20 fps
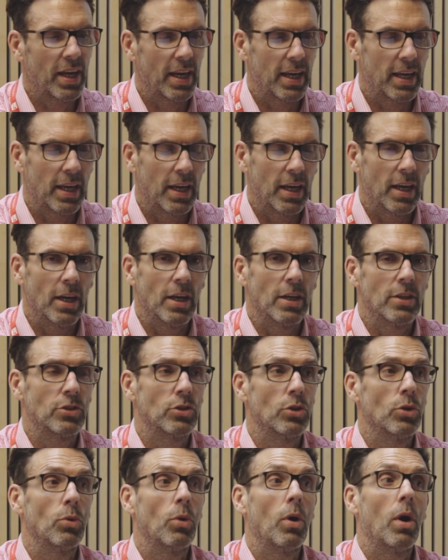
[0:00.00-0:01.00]
Okay,
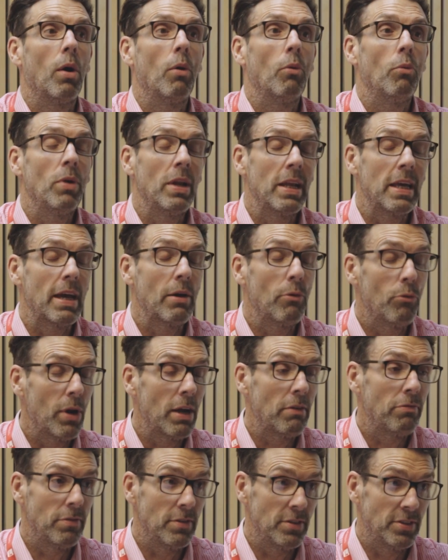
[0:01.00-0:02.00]
so really
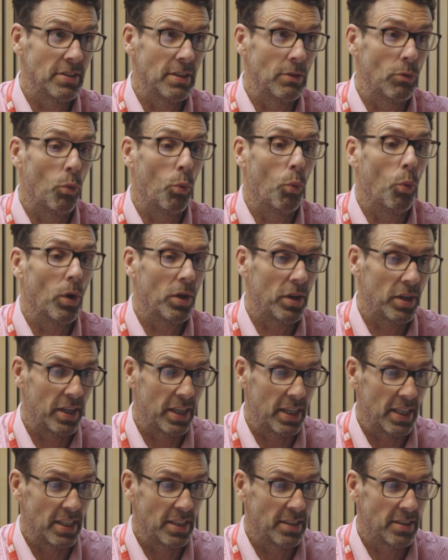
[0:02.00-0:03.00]
referencing what
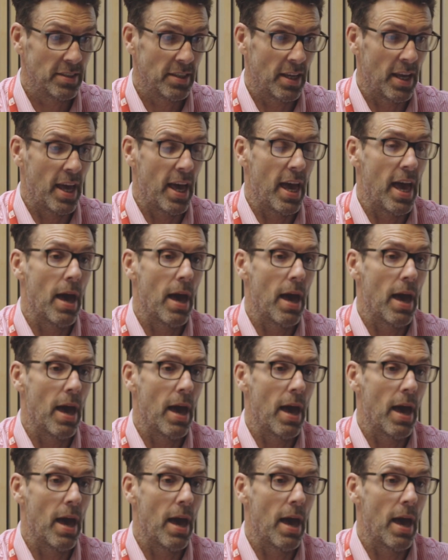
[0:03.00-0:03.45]
it is,